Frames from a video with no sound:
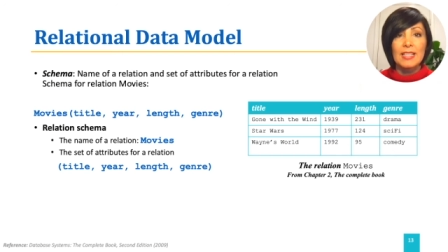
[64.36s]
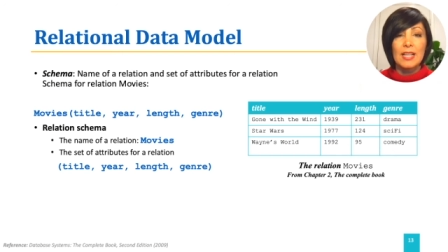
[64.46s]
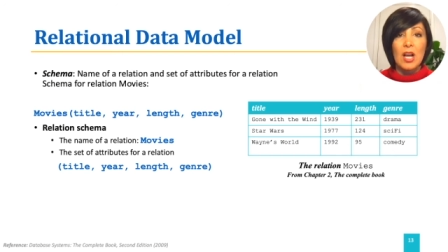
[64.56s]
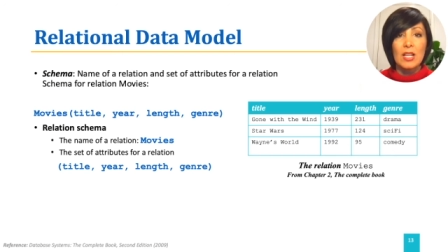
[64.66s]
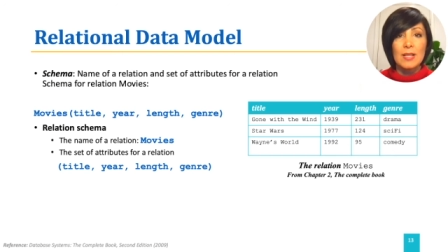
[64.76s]
the
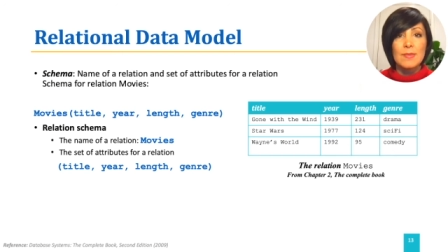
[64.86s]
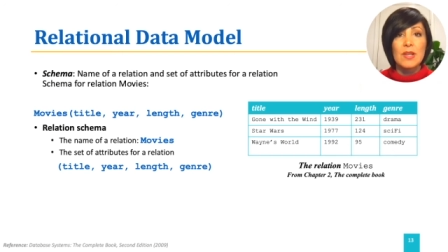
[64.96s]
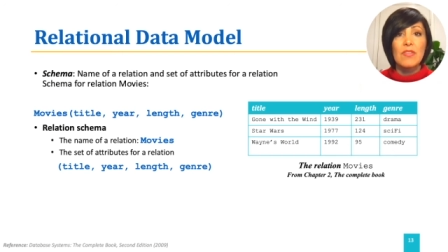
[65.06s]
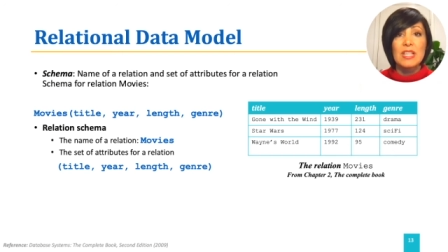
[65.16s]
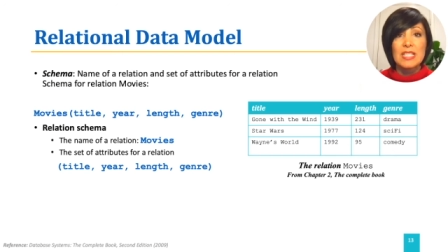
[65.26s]
columns
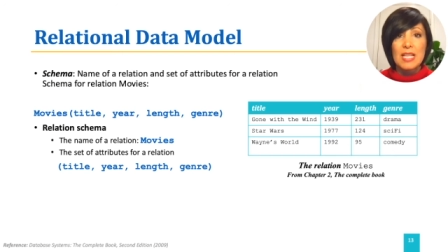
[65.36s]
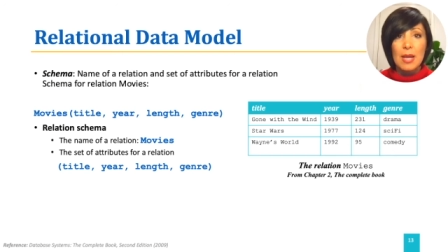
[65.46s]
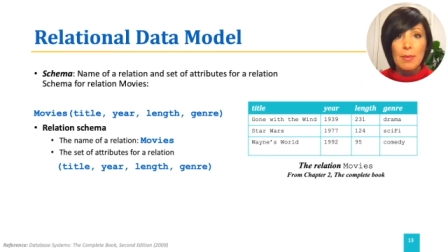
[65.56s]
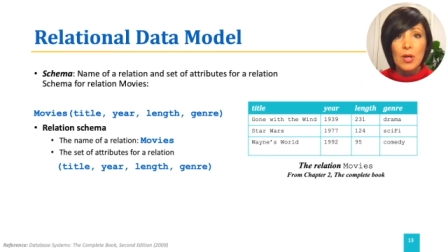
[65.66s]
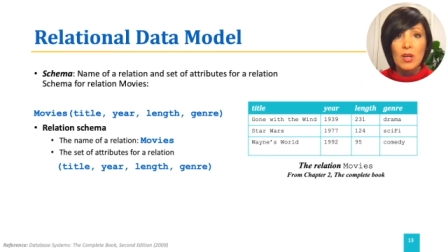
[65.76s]
of this
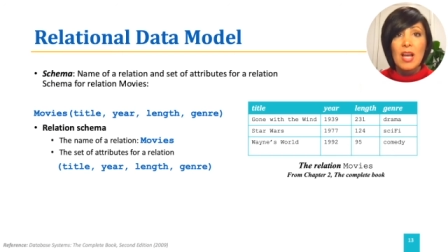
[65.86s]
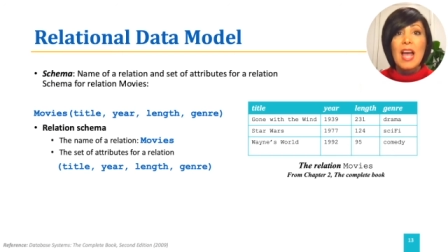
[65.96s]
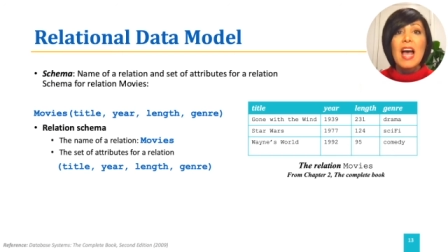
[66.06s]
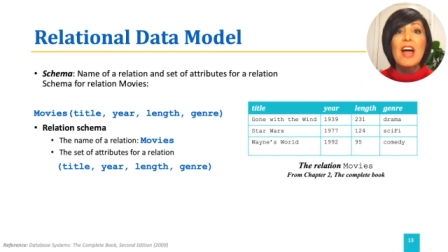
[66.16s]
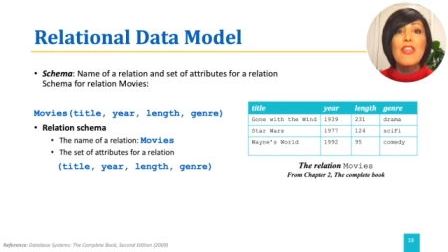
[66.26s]
table
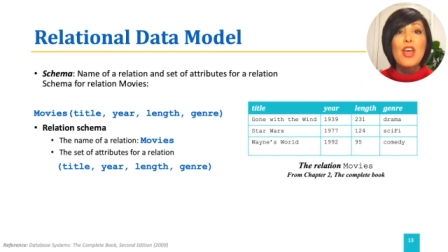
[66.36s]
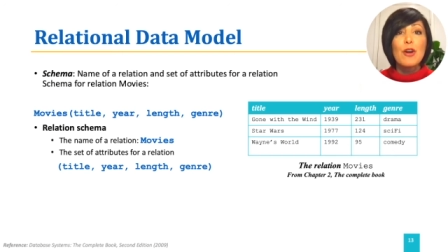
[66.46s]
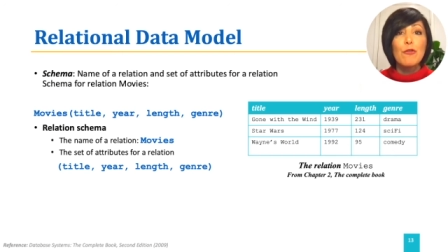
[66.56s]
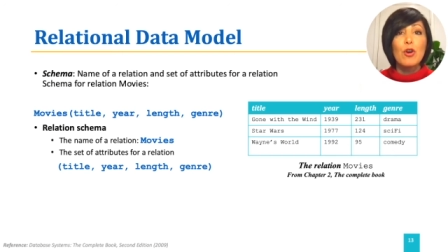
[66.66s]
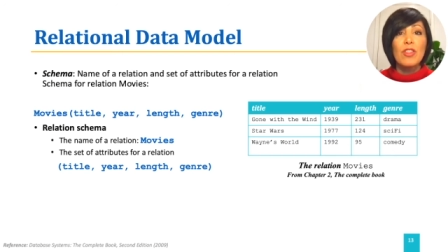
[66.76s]
and
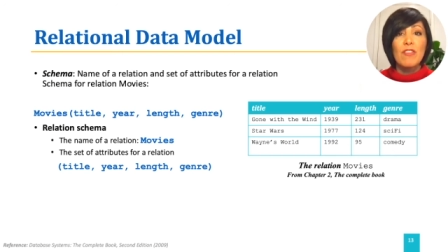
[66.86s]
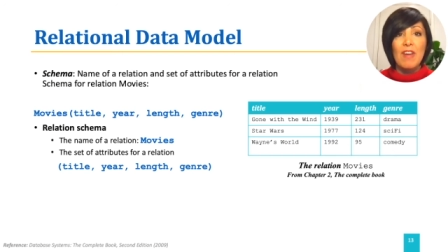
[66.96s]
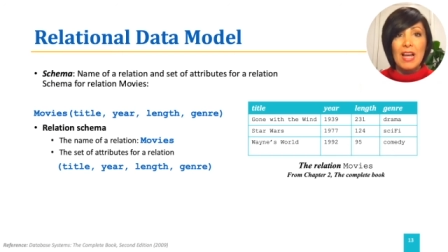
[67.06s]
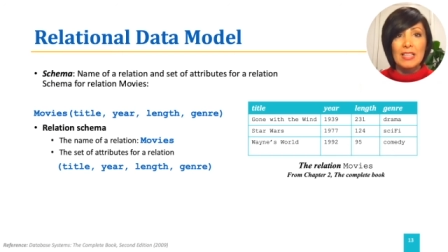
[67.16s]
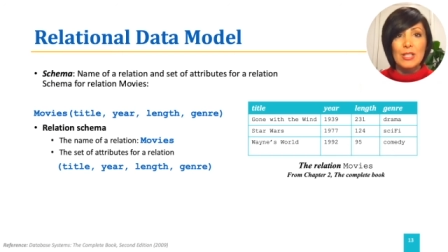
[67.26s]
therefore the
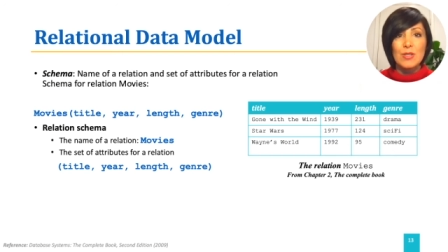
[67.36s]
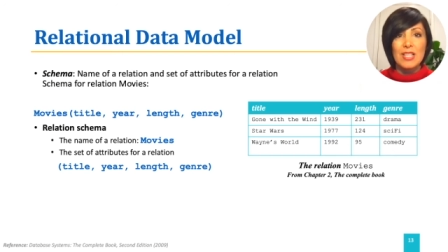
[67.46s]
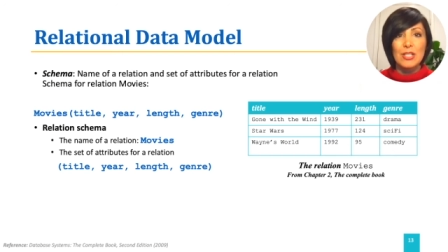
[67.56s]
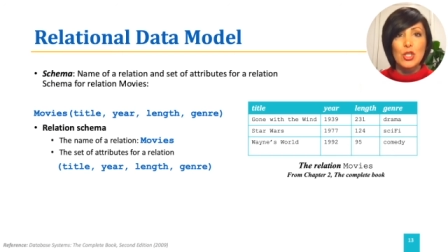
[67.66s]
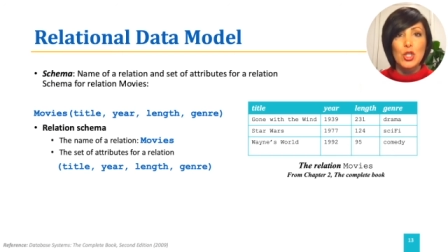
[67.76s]
values
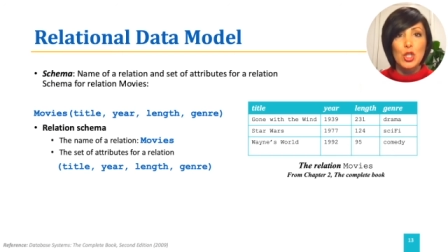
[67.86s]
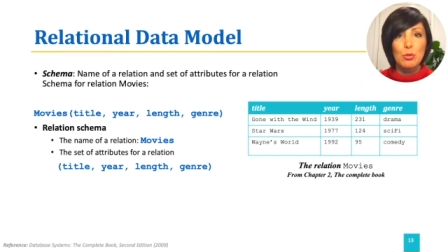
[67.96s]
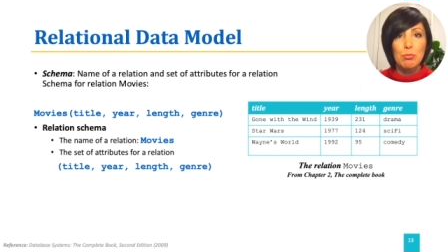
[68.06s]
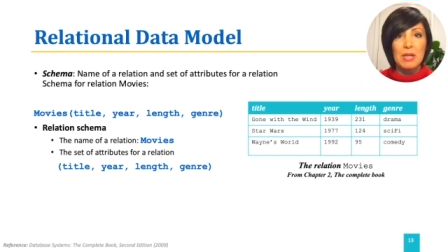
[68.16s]
that should